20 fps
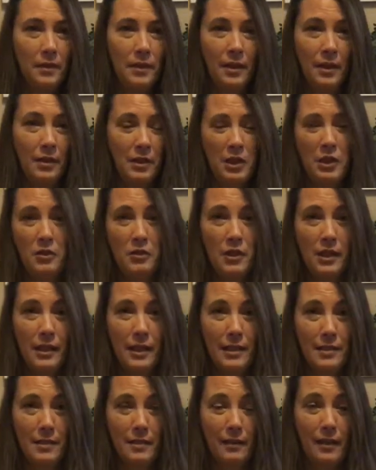It
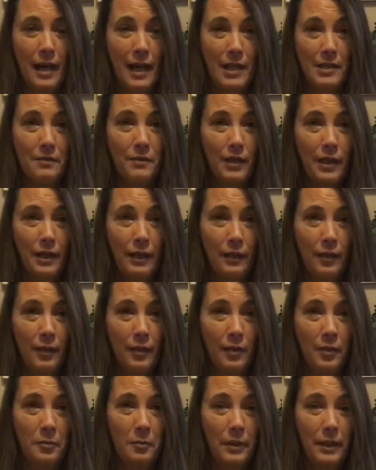usually doesn't last very
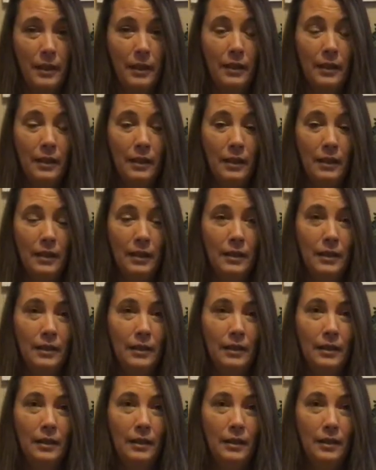long, but
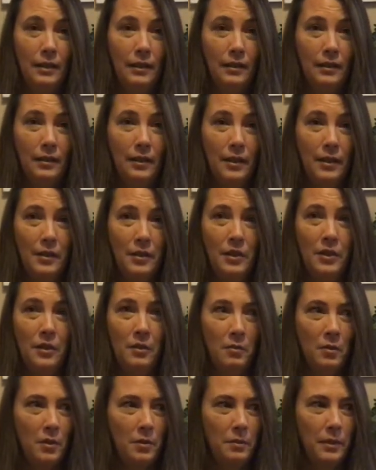you
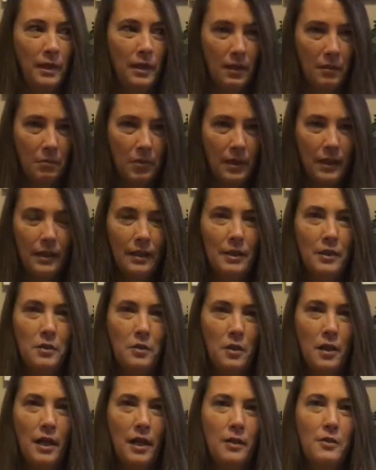don't want to be completely
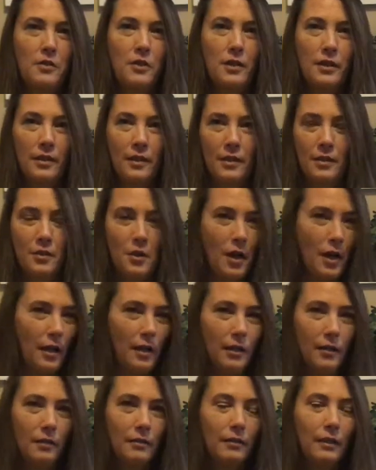drenched and then try
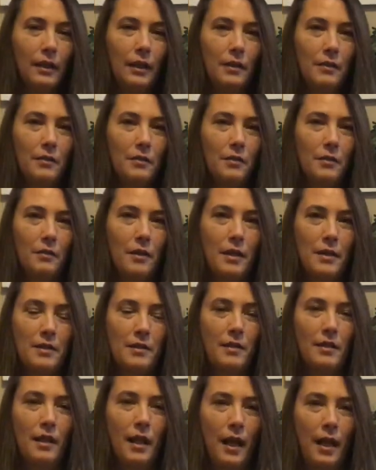to get through the
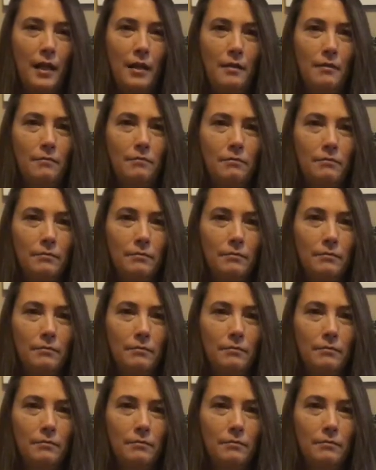rest of the day